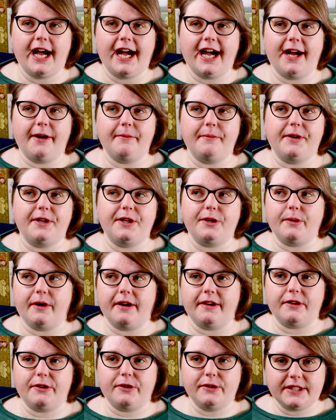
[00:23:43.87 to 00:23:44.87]
Um, and you go
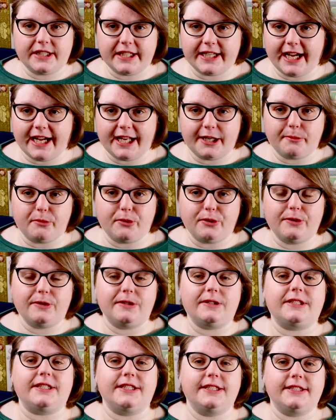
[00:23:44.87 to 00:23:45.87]
out hunting
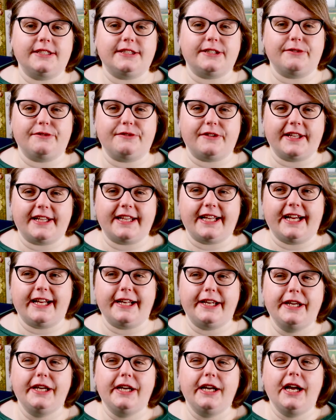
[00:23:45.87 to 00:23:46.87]
animals and stuff like
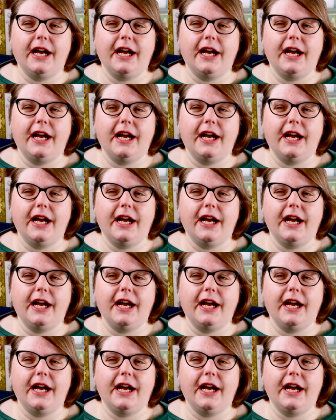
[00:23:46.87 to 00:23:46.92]
that.